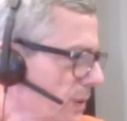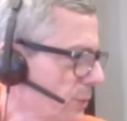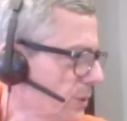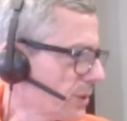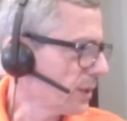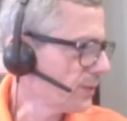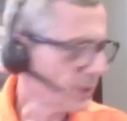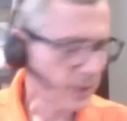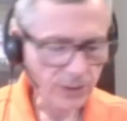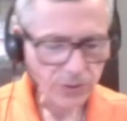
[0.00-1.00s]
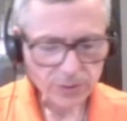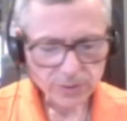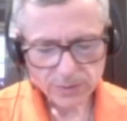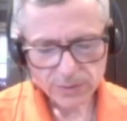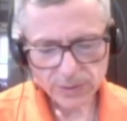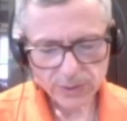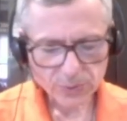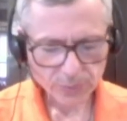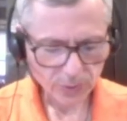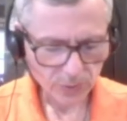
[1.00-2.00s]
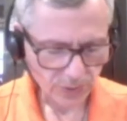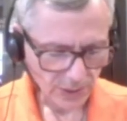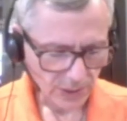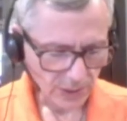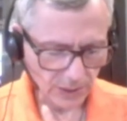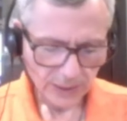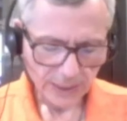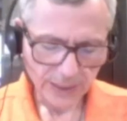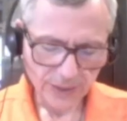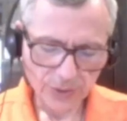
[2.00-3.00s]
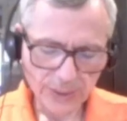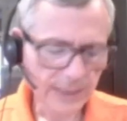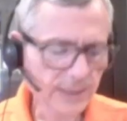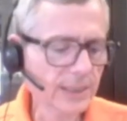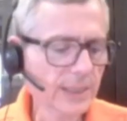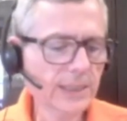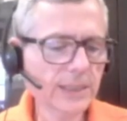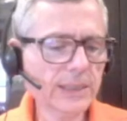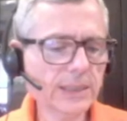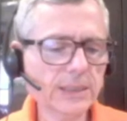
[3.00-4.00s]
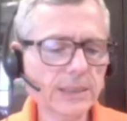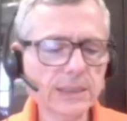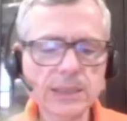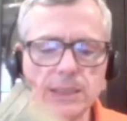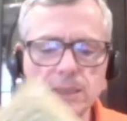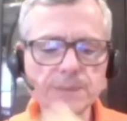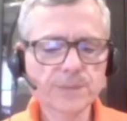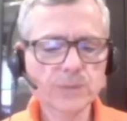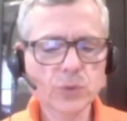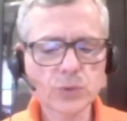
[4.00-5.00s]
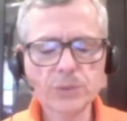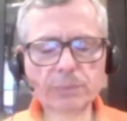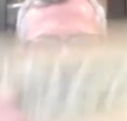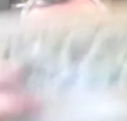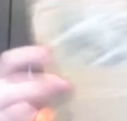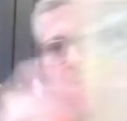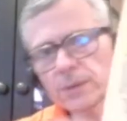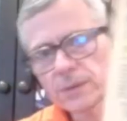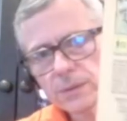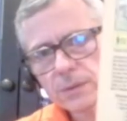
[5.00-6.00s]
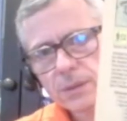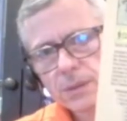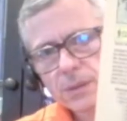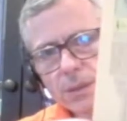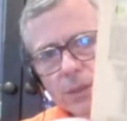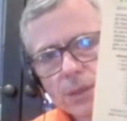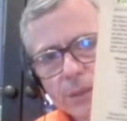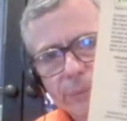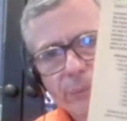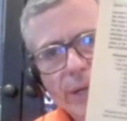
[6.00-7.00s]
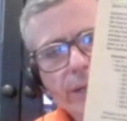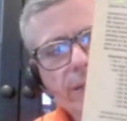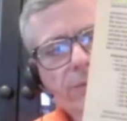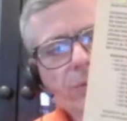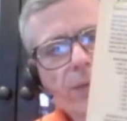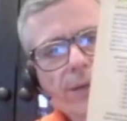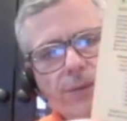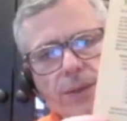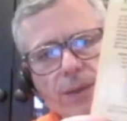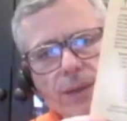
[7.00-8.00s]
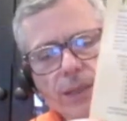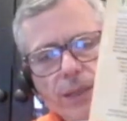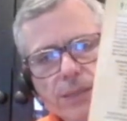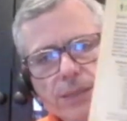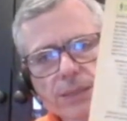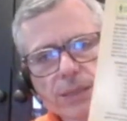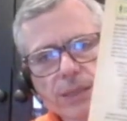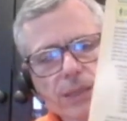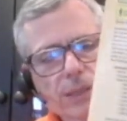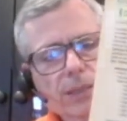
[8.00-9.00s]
was confidential, I suppose. And you get a sort of the back cover. The back cover, you have a nice, I